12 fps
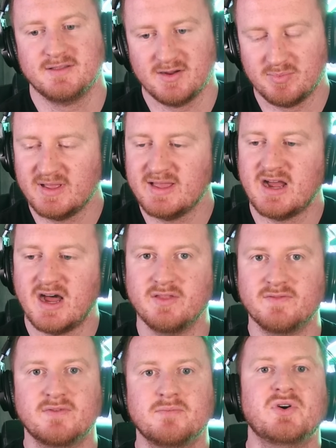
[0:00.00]
They're played
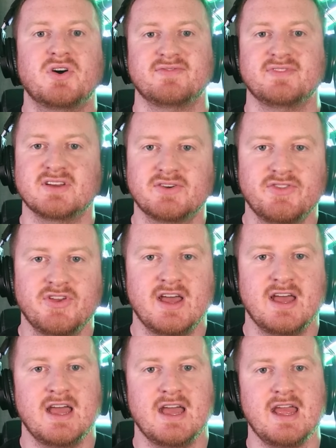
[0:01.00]
on the football field,
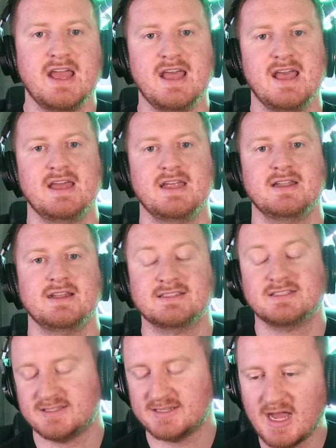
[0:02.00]
and
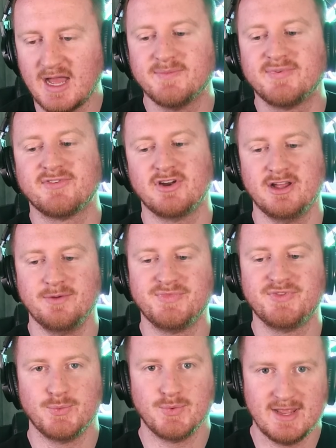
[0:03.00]
it's time for
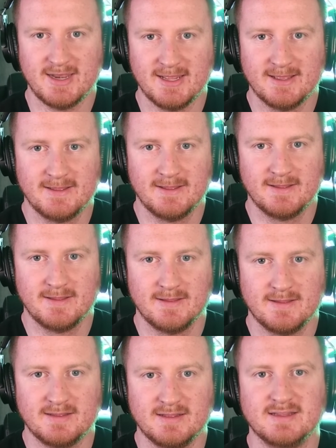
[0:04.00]
him to win.
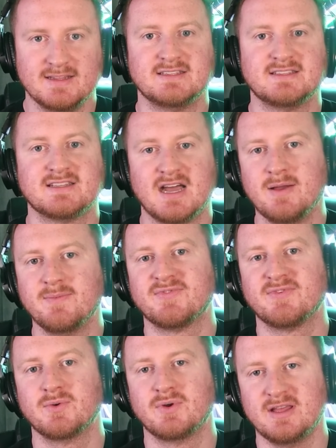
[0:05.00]
It's time
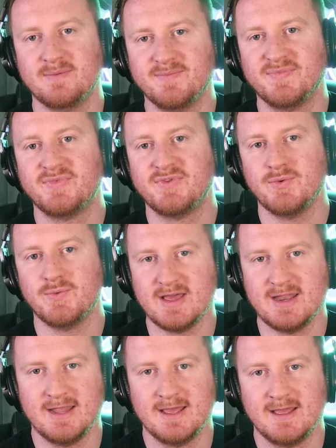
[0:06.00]
for him to
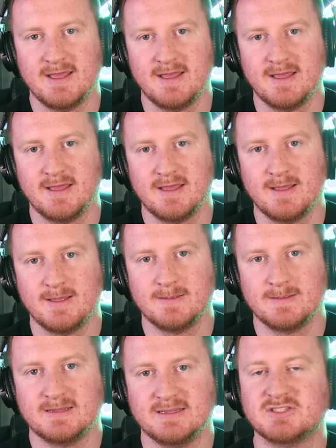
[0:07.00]
win.
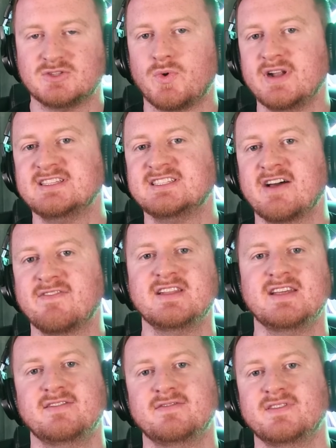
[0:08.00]
He's
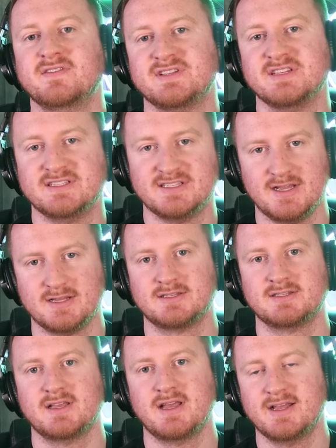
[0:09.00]

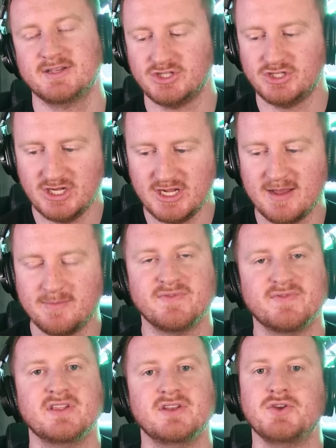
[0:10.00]
27-56 as GM
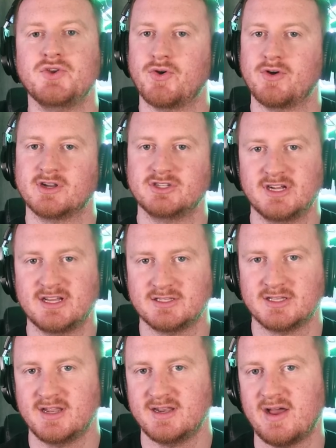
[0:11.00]
of the New York Jets.